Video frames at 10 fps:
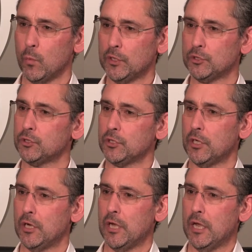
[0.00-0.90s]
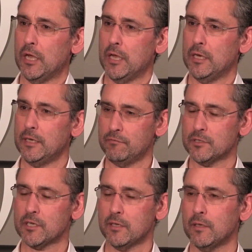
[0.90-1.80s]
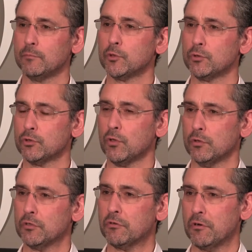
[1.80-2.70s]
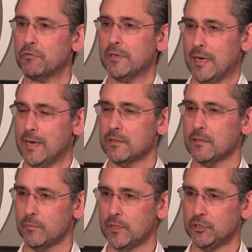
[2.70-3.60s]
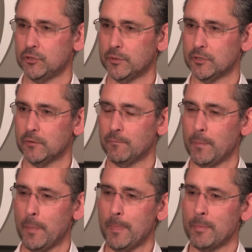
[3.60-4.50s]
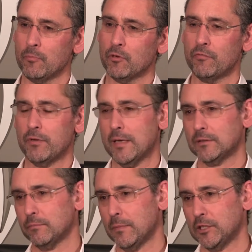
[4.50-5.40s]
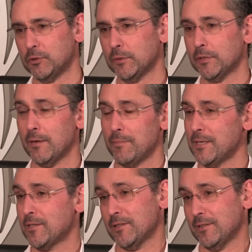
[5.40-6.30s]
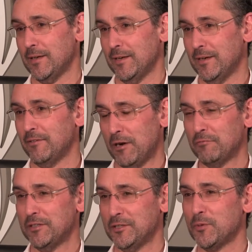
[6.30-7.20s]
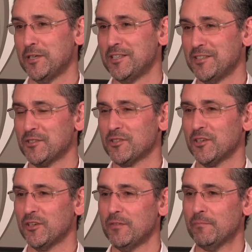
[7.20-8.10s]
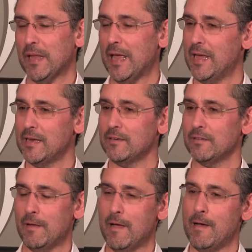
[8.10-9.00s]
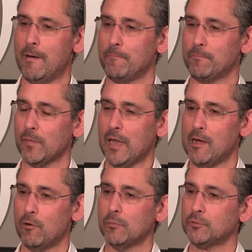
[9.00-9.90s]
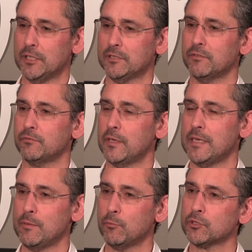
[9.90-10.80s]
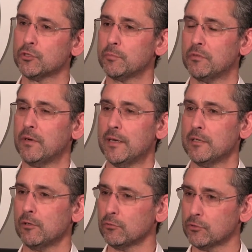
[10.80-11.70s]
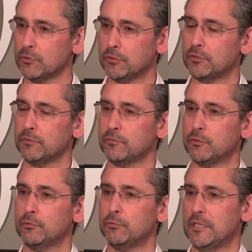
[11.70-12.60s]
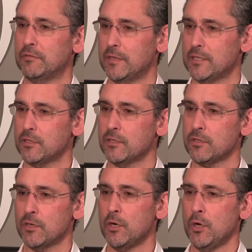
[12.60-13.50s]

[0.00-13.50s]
which left Sanlam to start Gryphon Asset Management. Gryphon Asset Management commenced roughly 20 years ago, and our objective really was to provide an alternative to investors